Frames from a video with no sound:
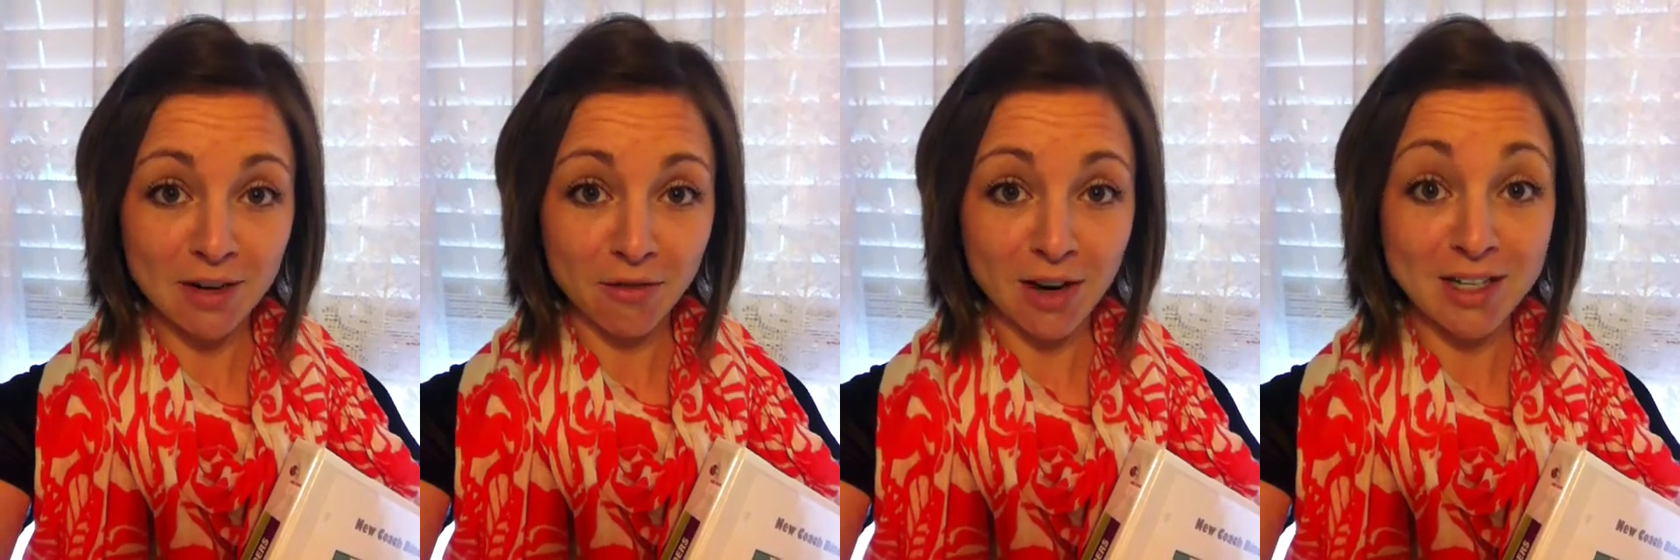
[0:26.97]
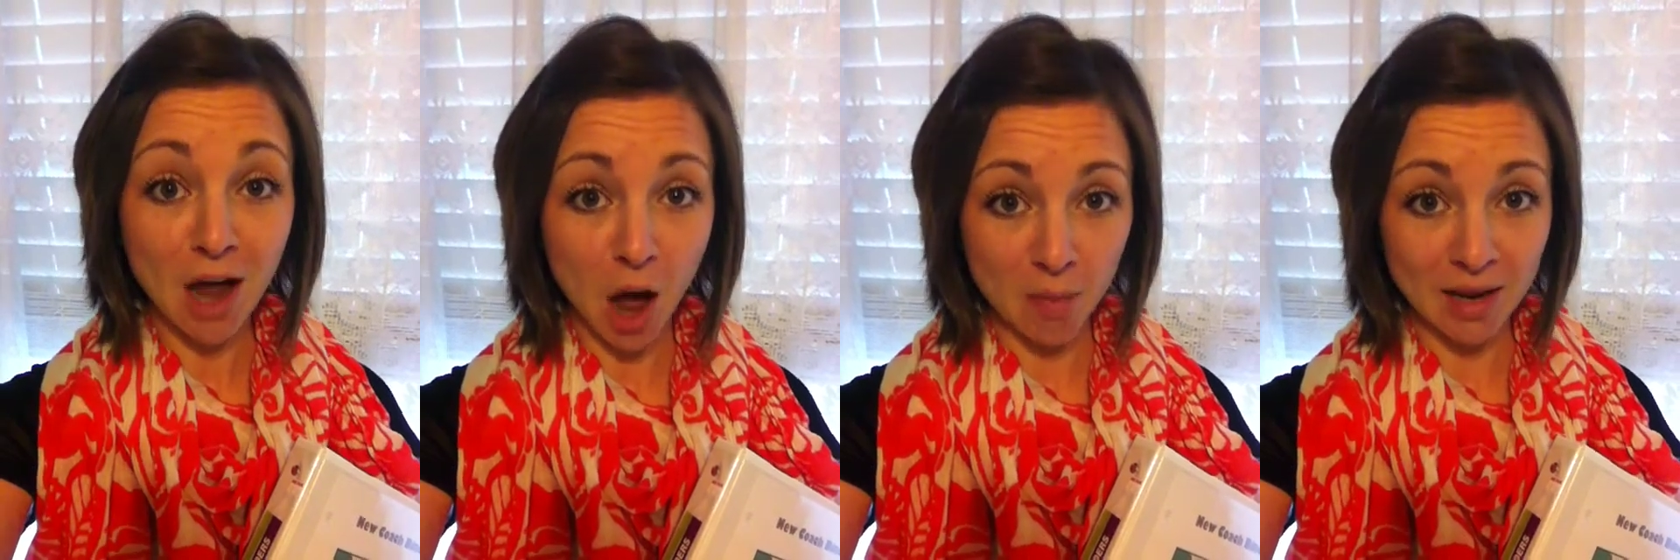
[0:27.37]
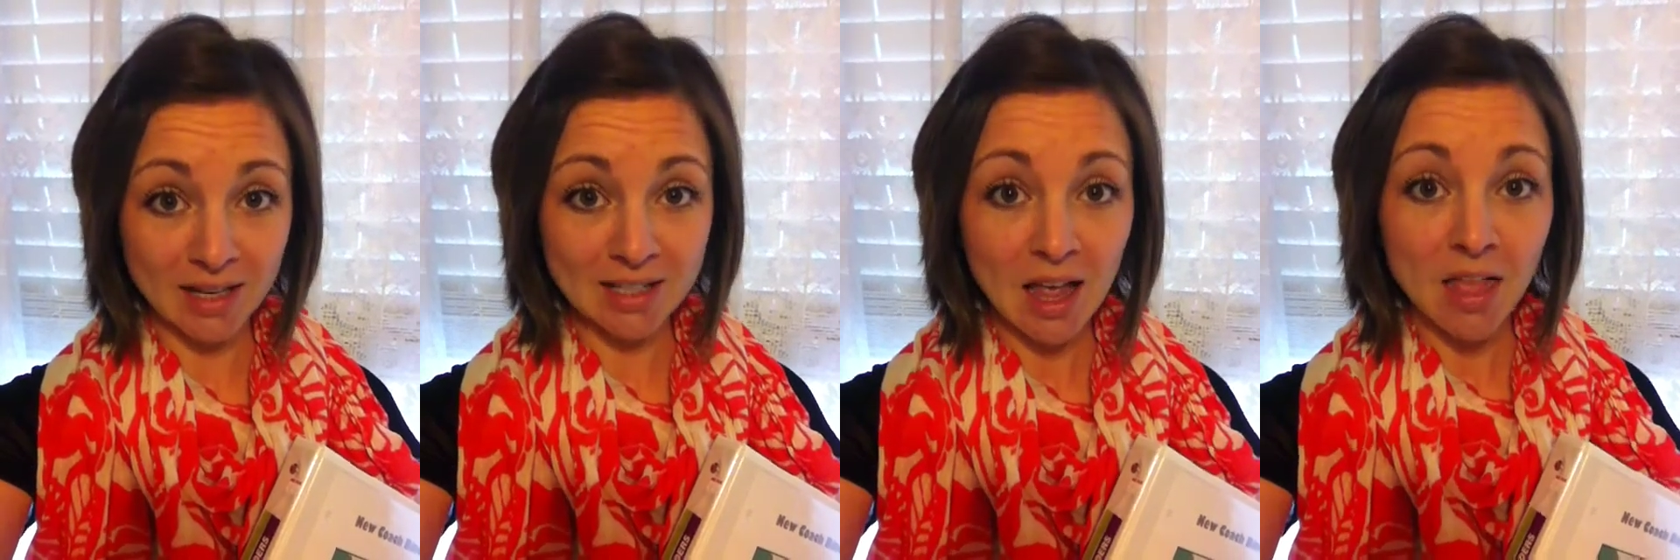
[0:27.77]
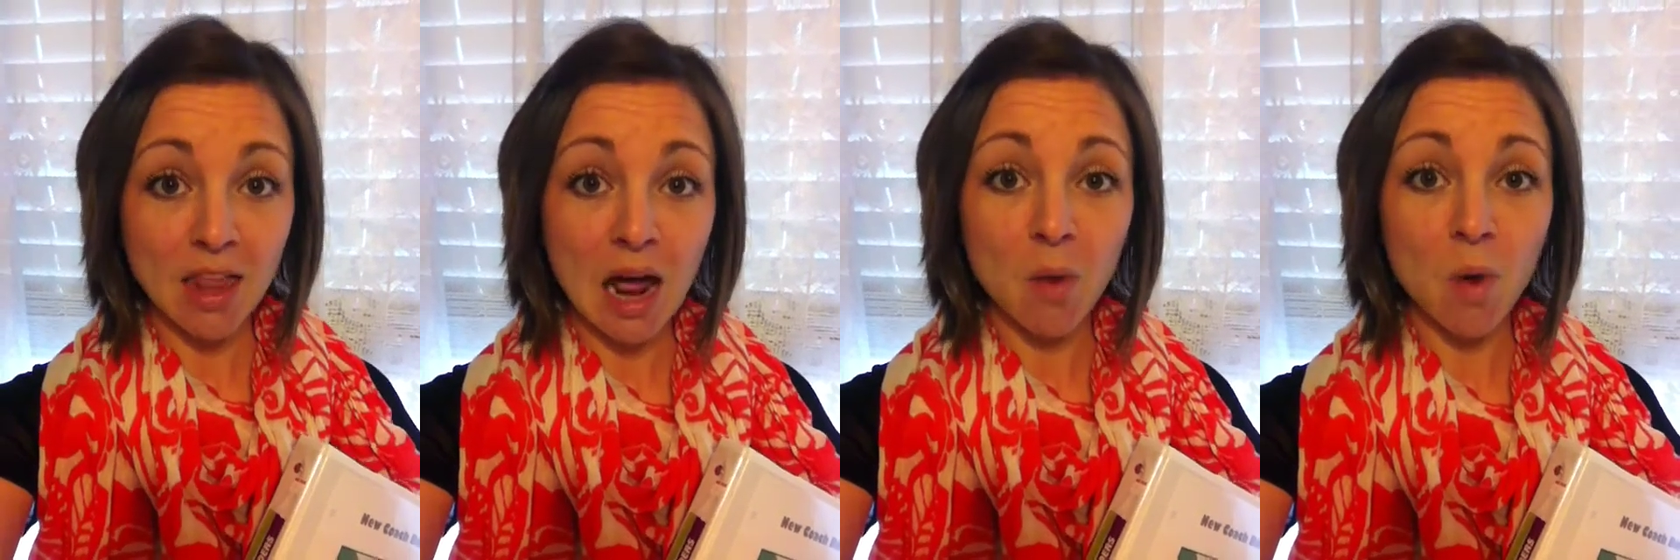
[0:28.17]
different topics
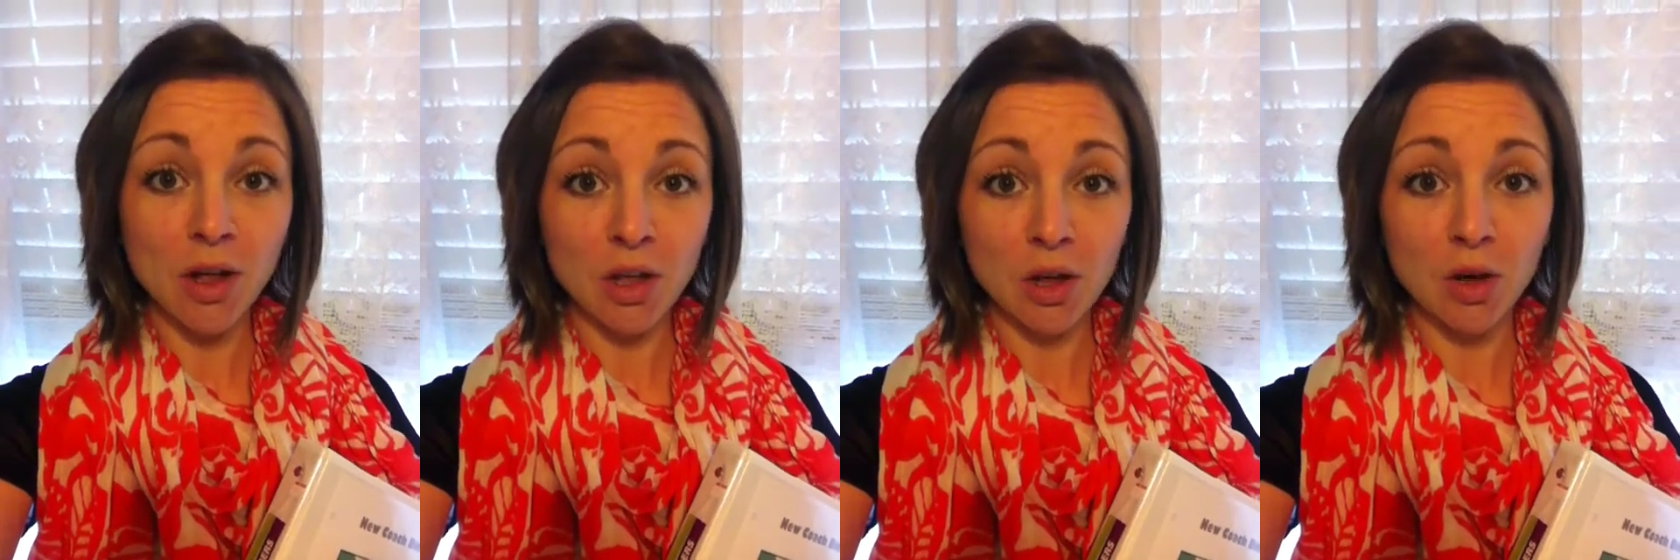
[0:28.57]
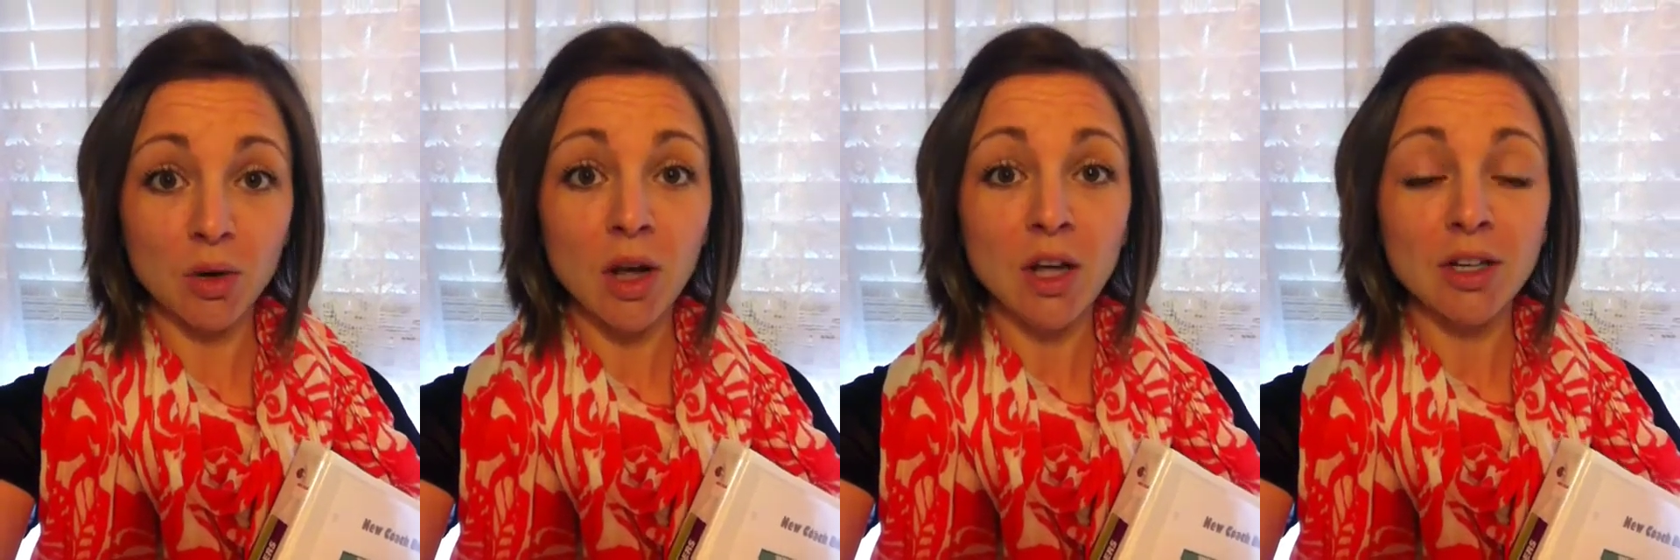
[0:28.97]
that I want you